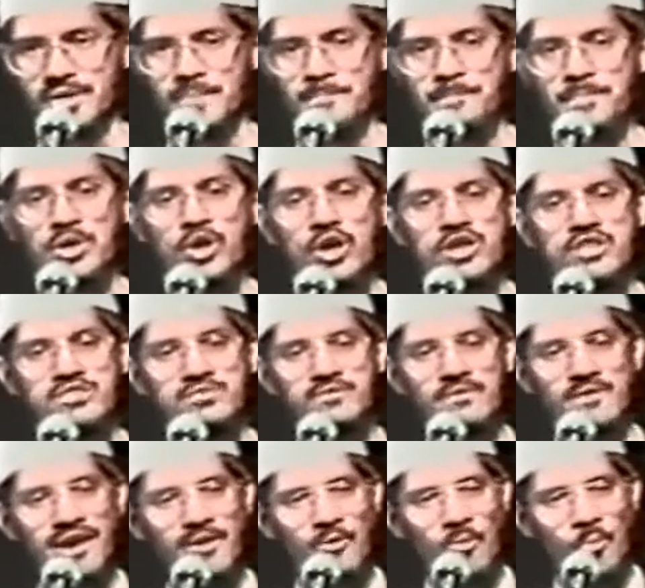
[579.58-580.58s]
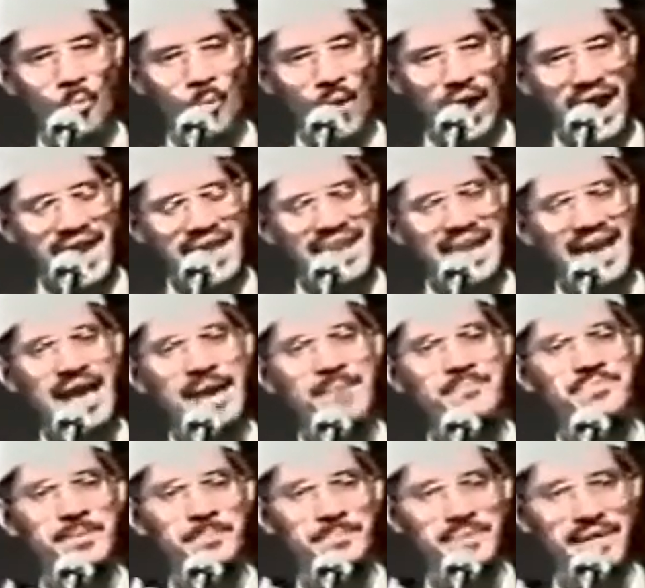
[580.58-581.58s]
Because while I am
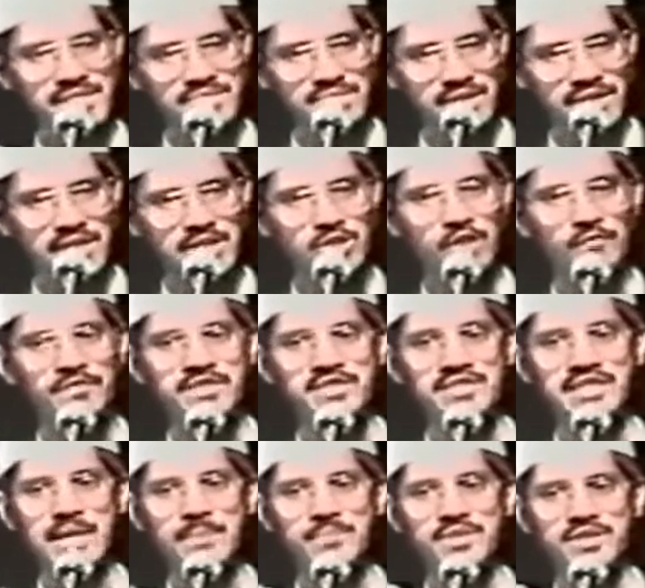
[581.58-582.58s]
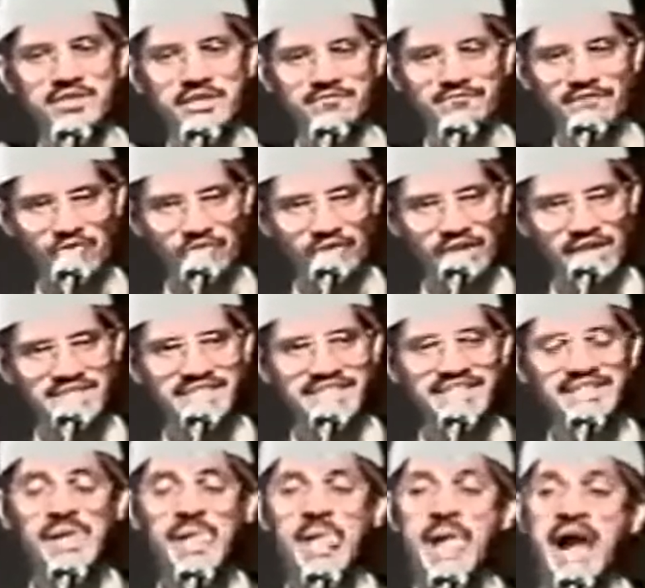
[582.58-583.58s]
the president of Islamic Research
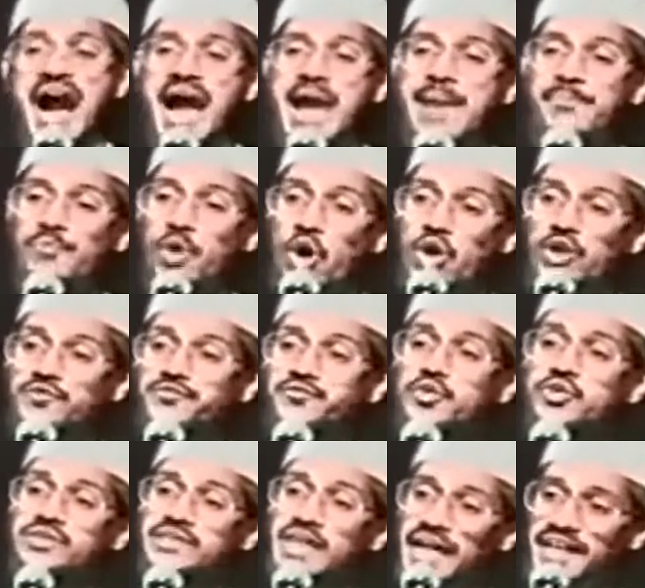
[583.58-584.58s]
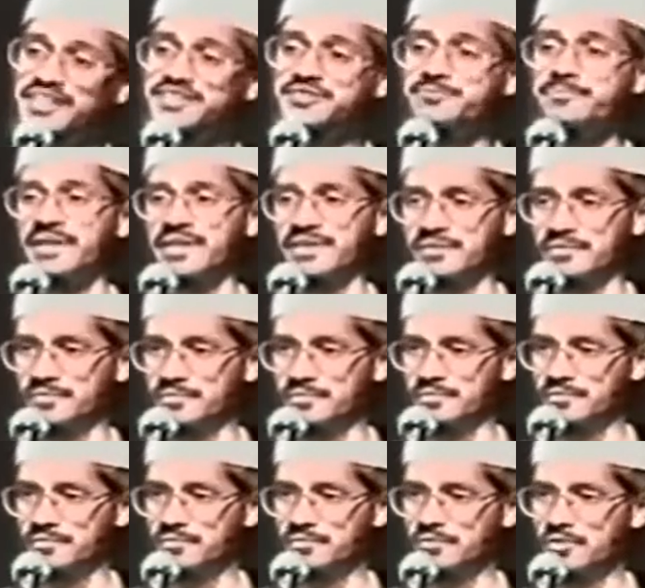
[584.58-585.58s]
Foundation, I am also the husband
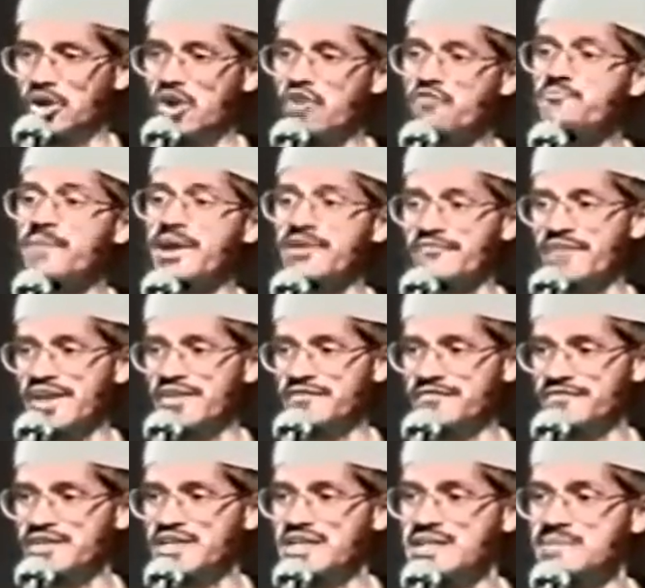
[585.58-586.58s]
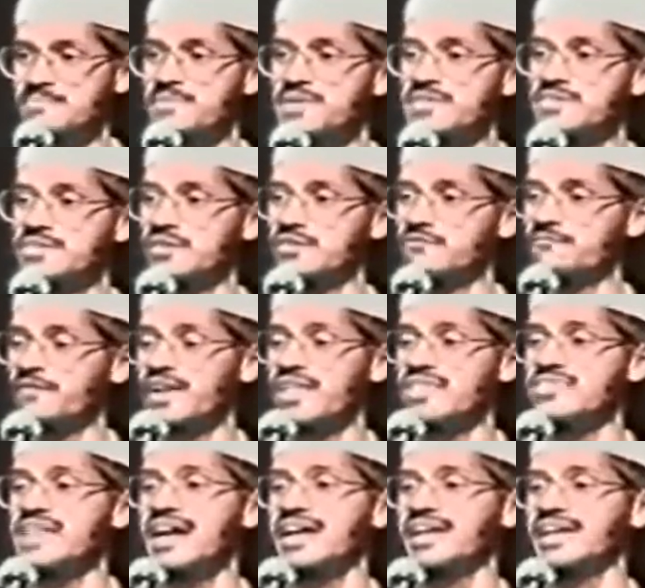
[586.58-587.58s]
of my wife, Mrs.
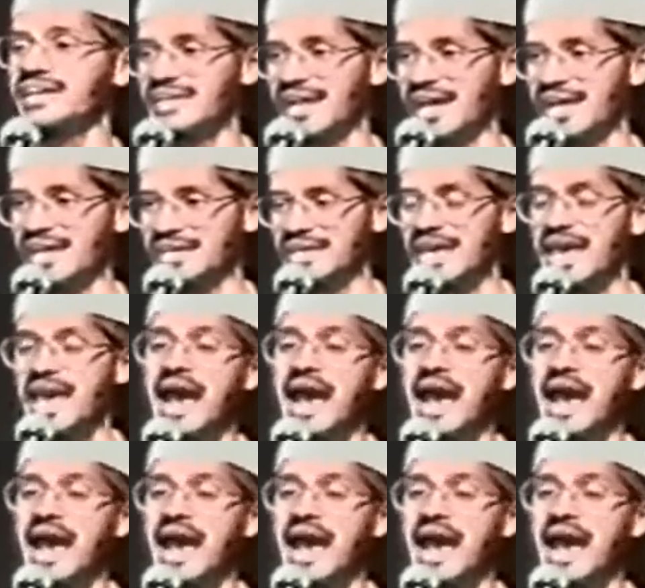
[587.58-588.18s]
Farah Zakir Naik.